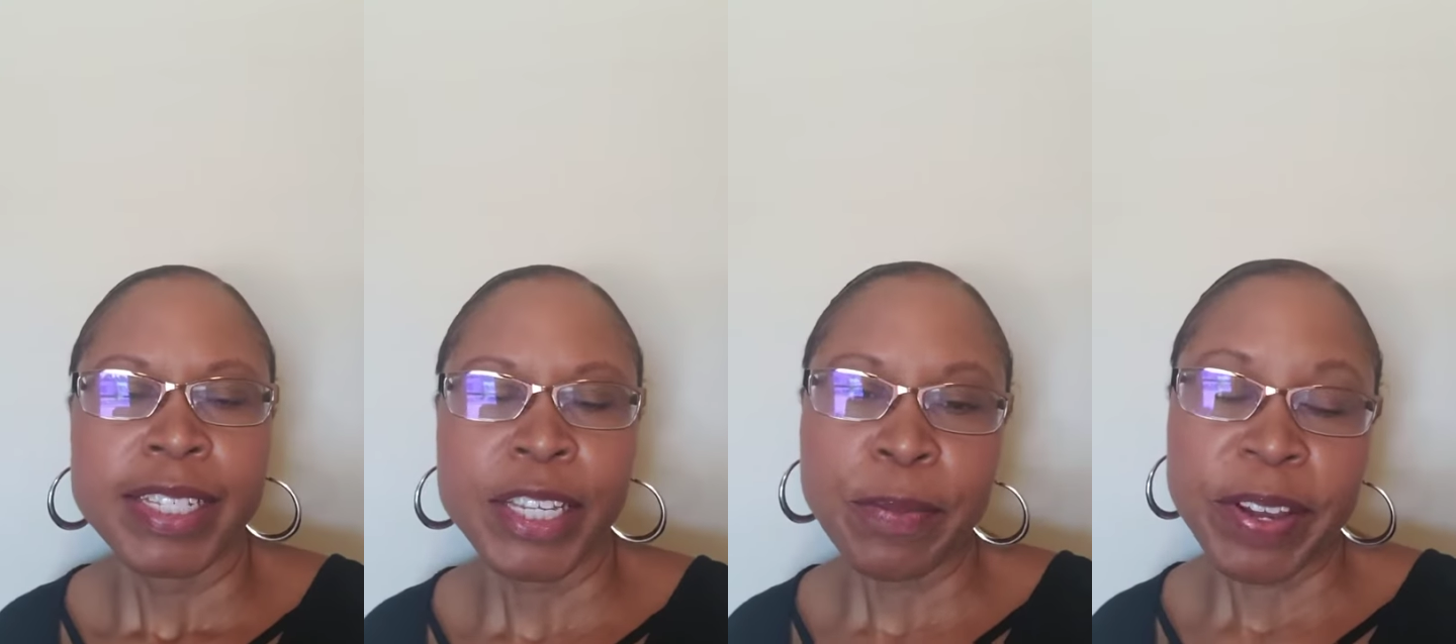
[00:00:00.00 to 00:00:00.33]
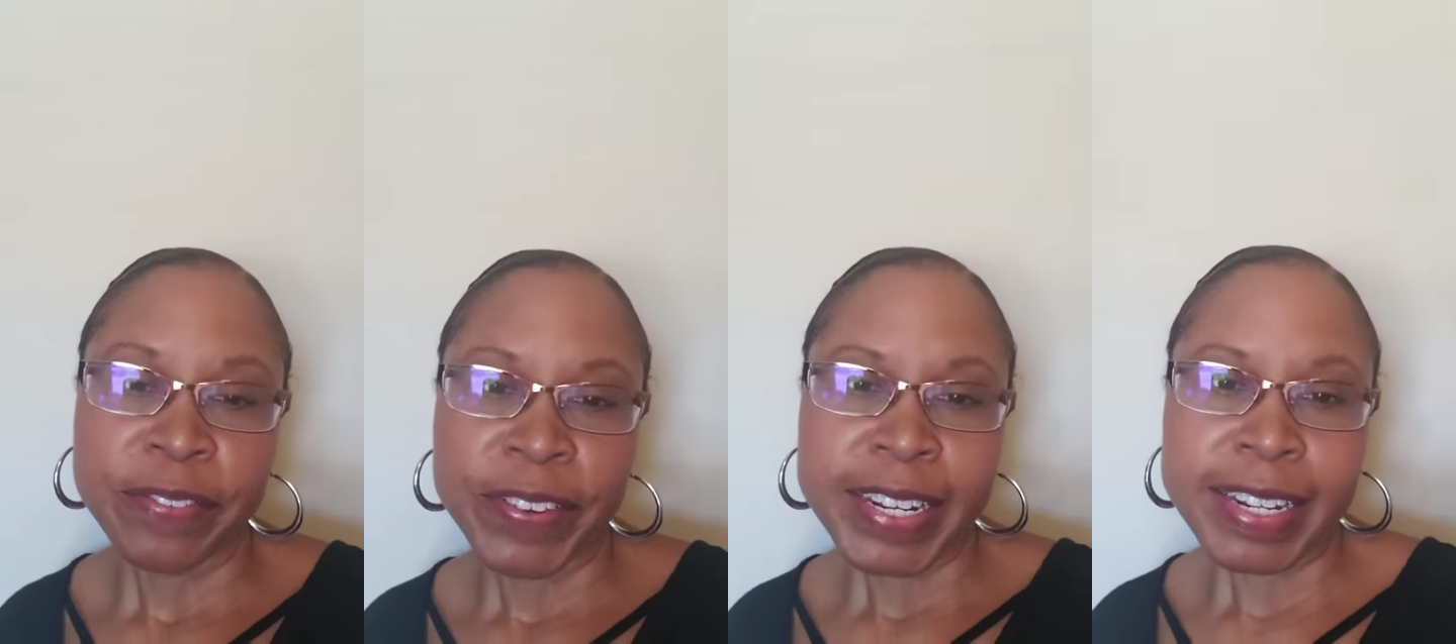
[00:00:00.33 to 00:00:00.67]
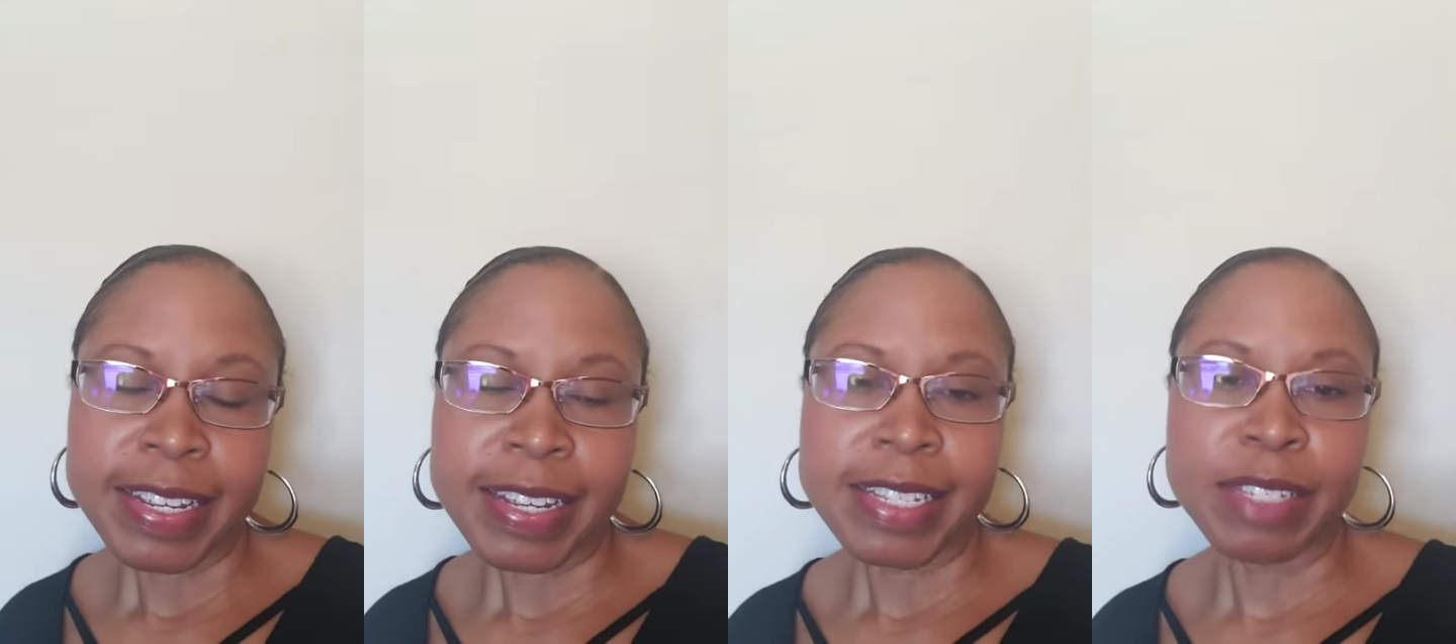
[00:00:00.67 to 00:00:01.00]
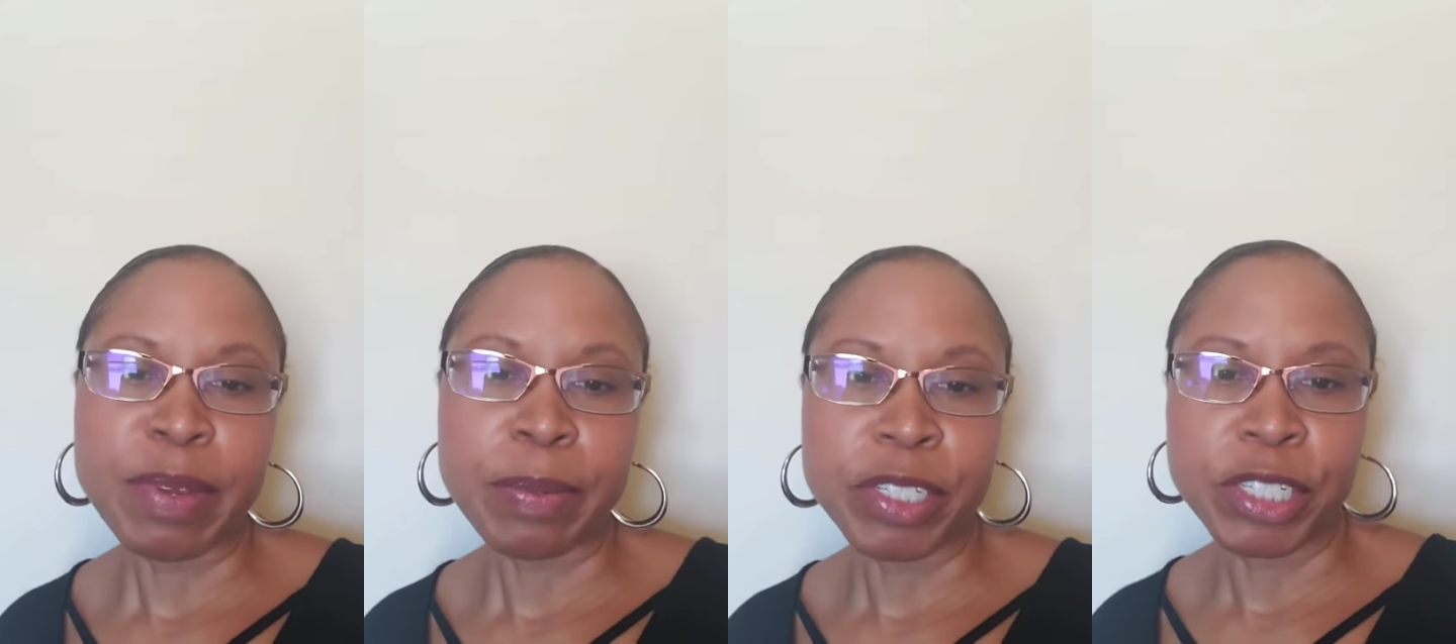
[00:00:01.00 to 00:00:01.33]
So my
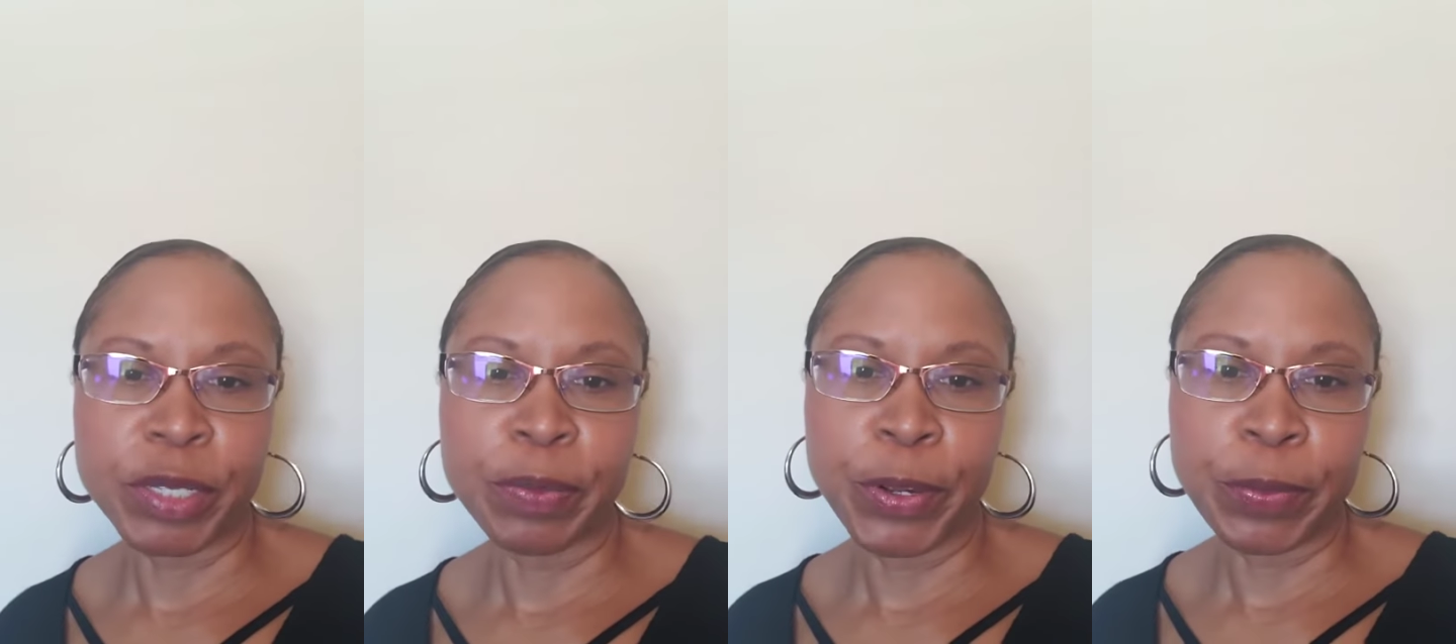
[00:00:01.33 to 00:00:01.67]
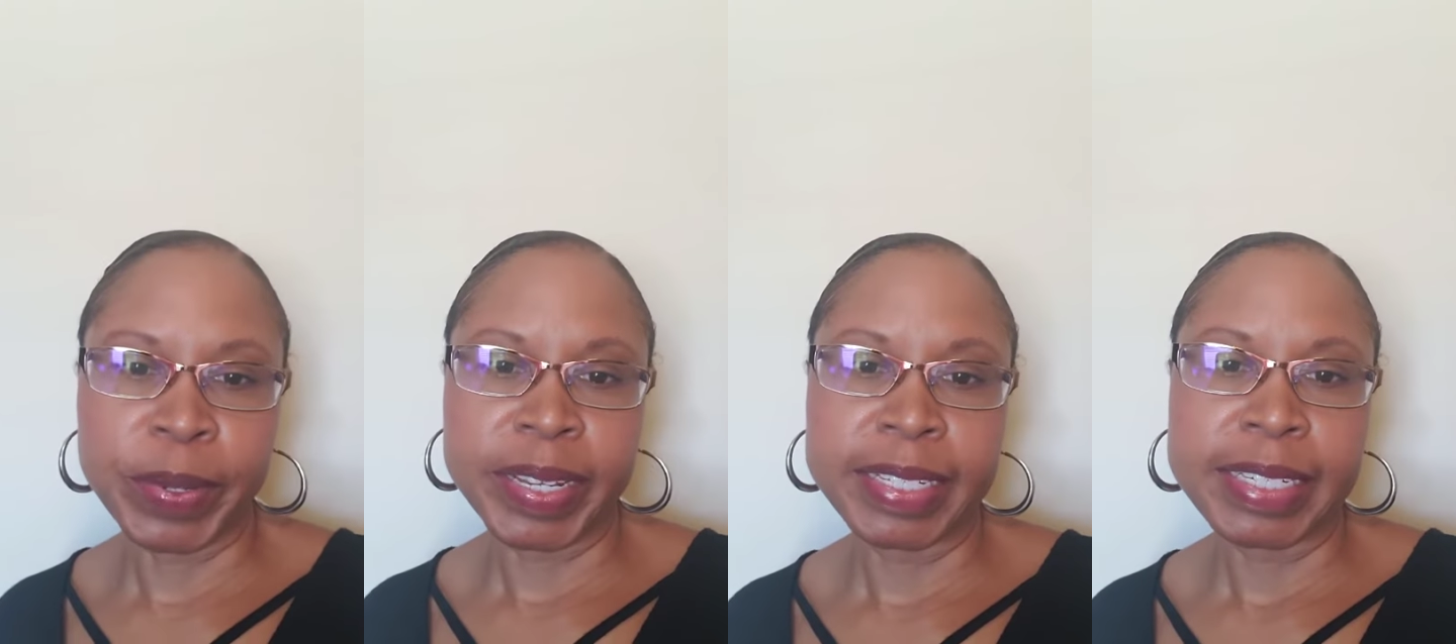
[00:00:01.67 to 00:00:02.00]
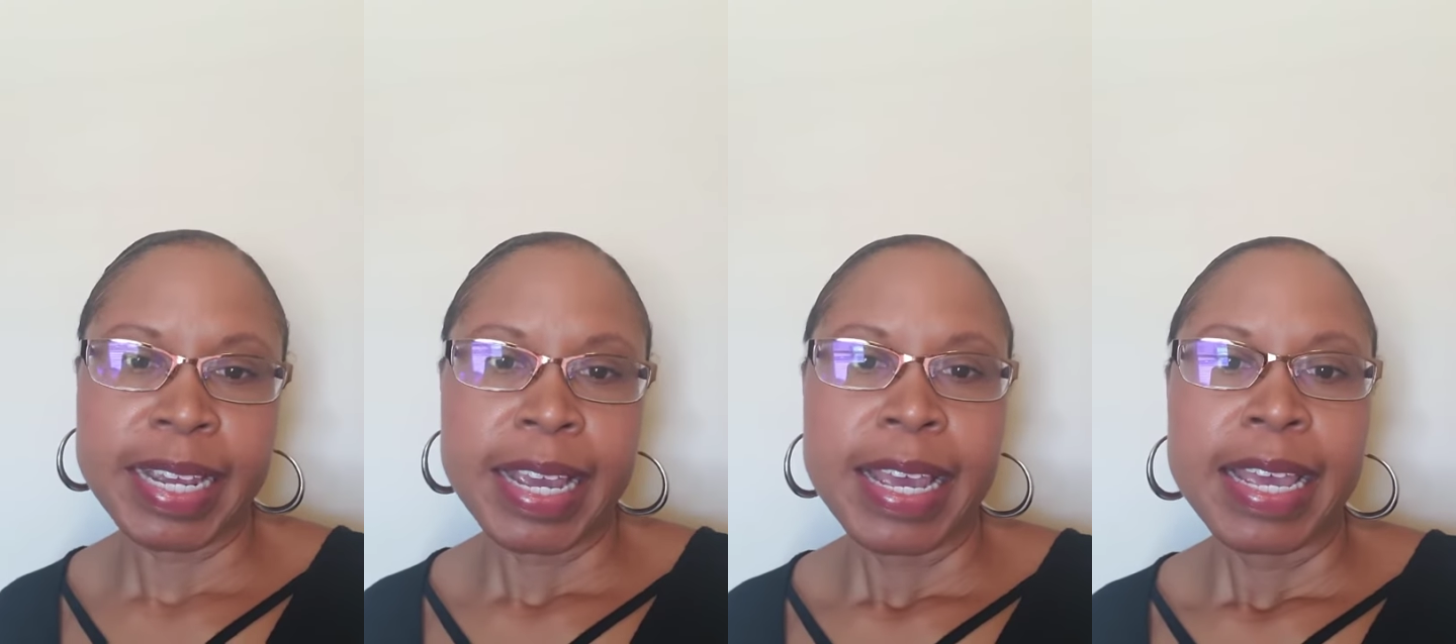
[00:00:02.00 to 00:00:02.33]
funniest Mama G moment